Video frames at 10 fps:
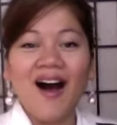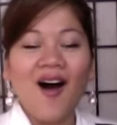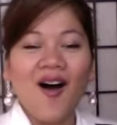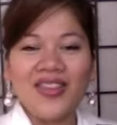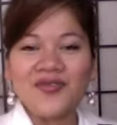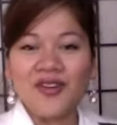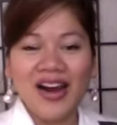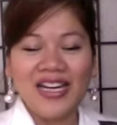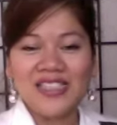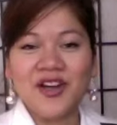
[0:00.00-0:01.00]
all
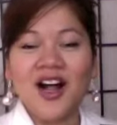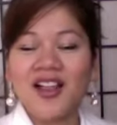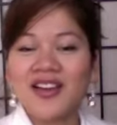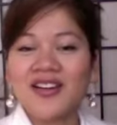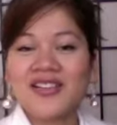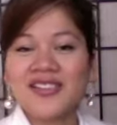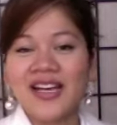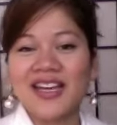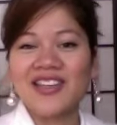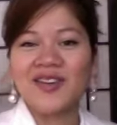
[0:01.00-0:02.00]
varieties of colors,
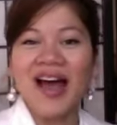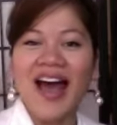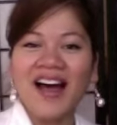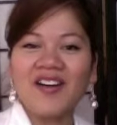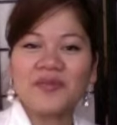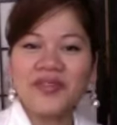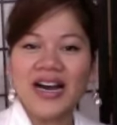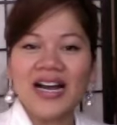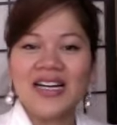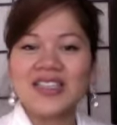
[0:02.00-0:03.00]
like you have
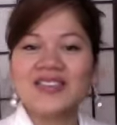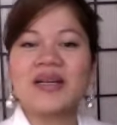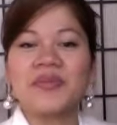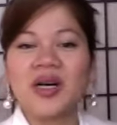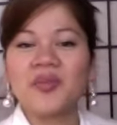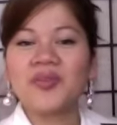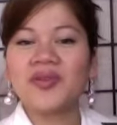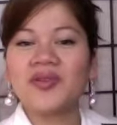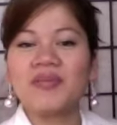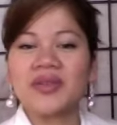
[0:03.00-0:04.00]
brown and
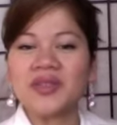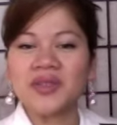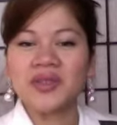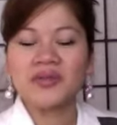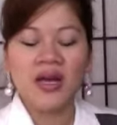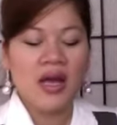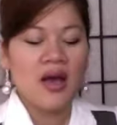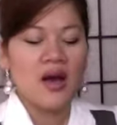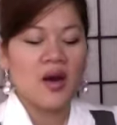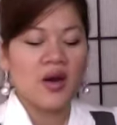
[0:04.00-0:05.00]
purple and blue
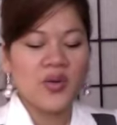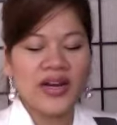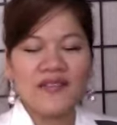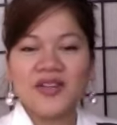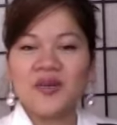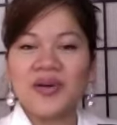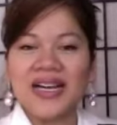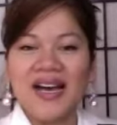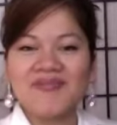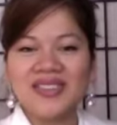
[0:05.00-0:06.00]
or whatever,
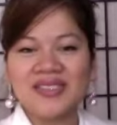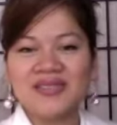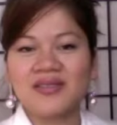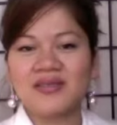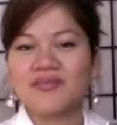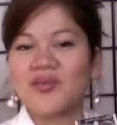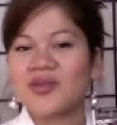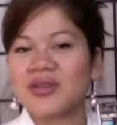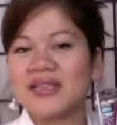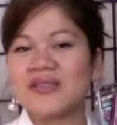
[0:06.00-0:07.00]
but I'm just
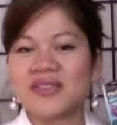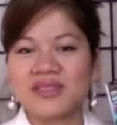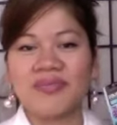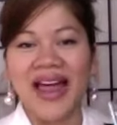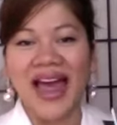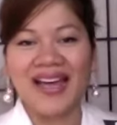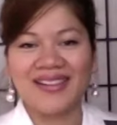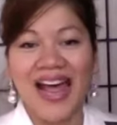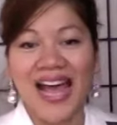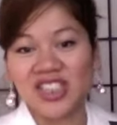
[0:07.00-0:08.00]
more into just black
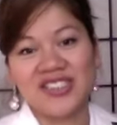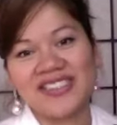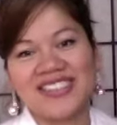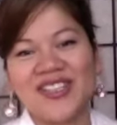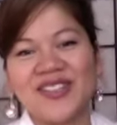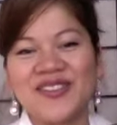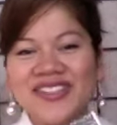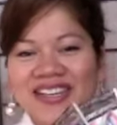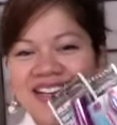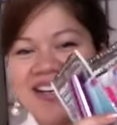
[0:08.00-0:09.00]
lashes. So
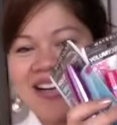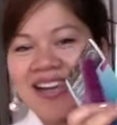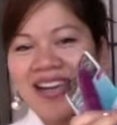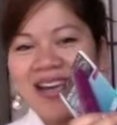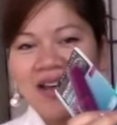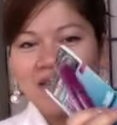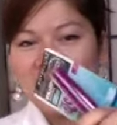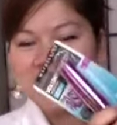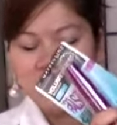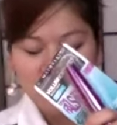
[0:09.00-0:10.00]

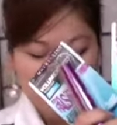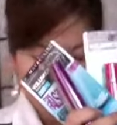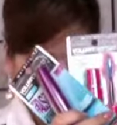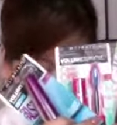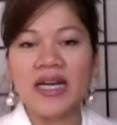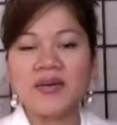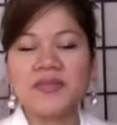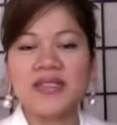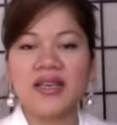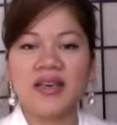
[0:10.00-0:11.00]
these three are in black.
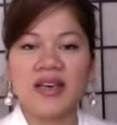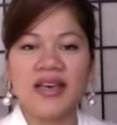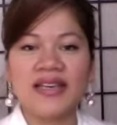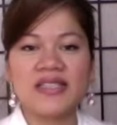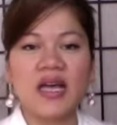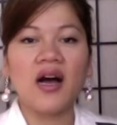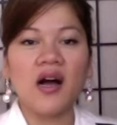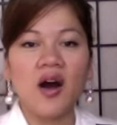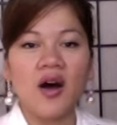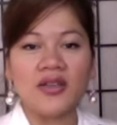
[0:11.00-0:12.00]
This is
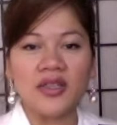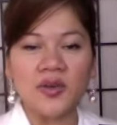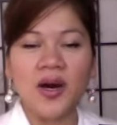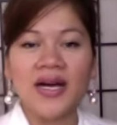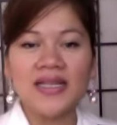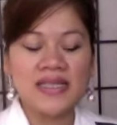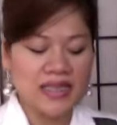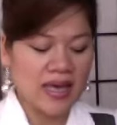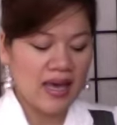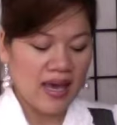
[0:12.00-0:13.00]
called Nuance,
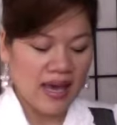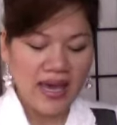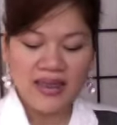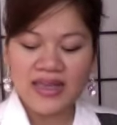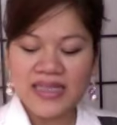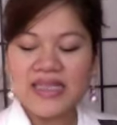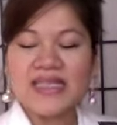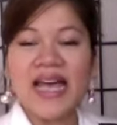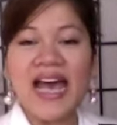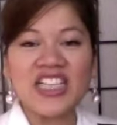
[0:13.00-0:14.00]
and this
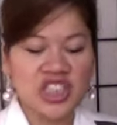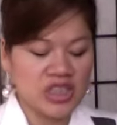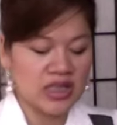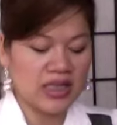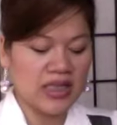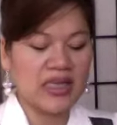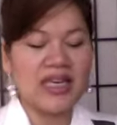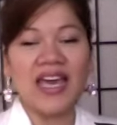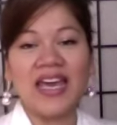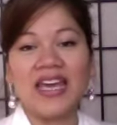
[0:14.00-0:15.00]
is actually
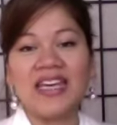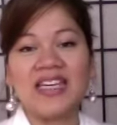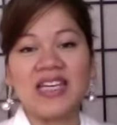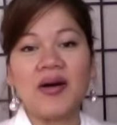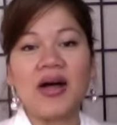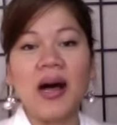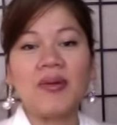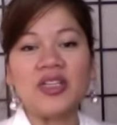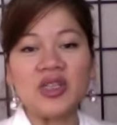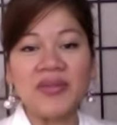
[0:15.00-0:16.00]
a
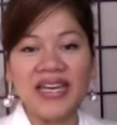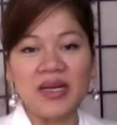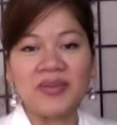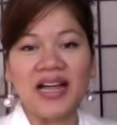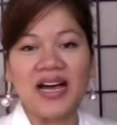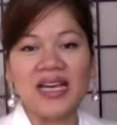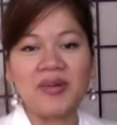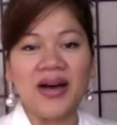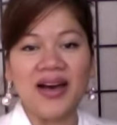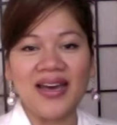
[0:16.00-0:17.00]
new makeup line
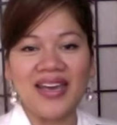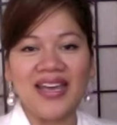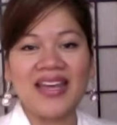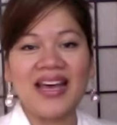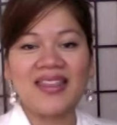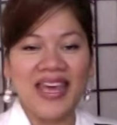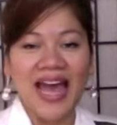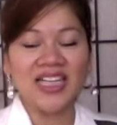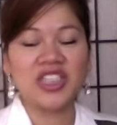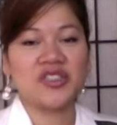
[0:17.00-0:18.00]
by the
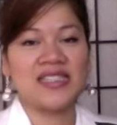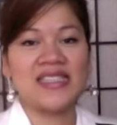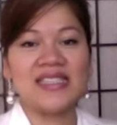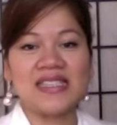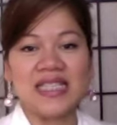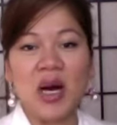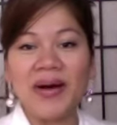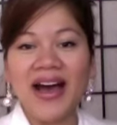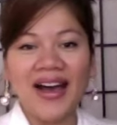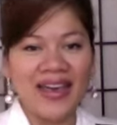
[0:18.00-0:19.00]
actress
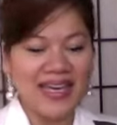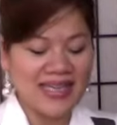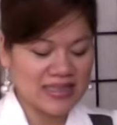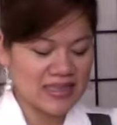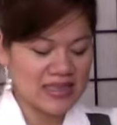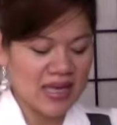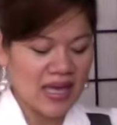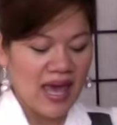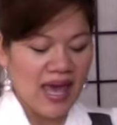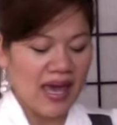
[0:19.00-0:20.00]
Salma Hayek.
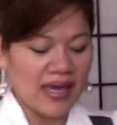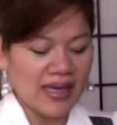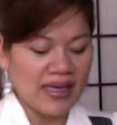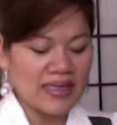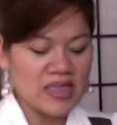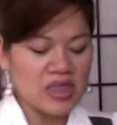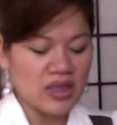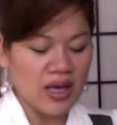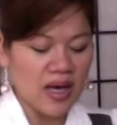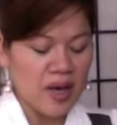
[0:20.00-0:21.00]
And
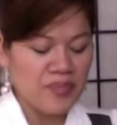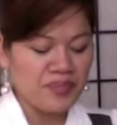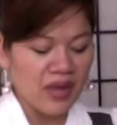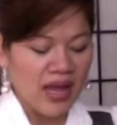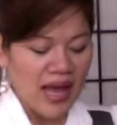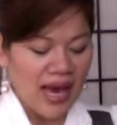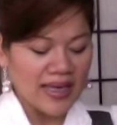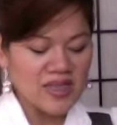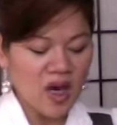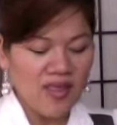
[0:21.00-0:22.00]
um, I
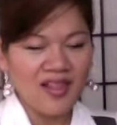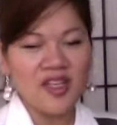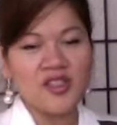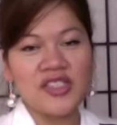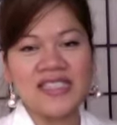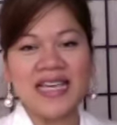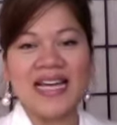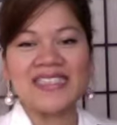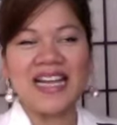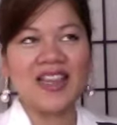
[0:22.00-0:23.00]
saw the little
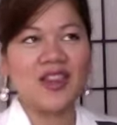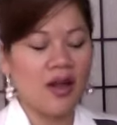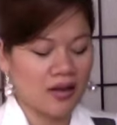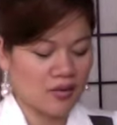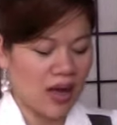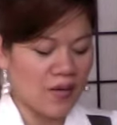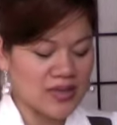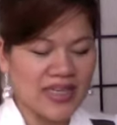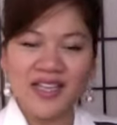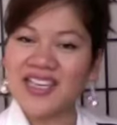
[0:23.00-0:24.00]
stands and I thought I was
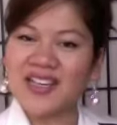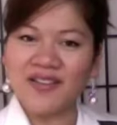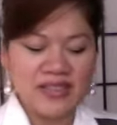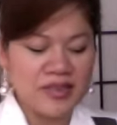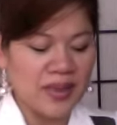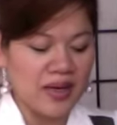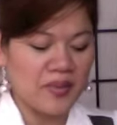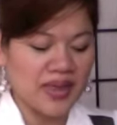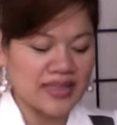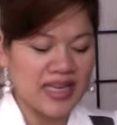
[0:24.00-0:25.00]
kind of curious about it
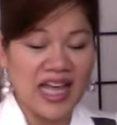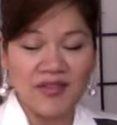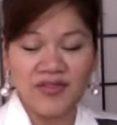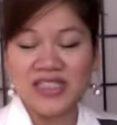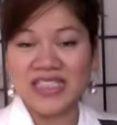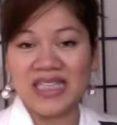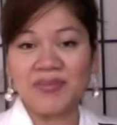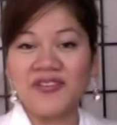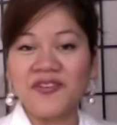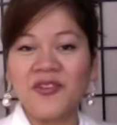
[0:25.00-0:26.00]
because I haven't seen
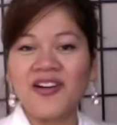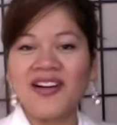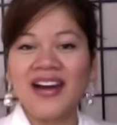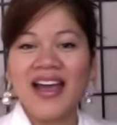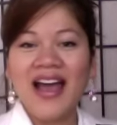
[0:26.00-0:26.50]
it before.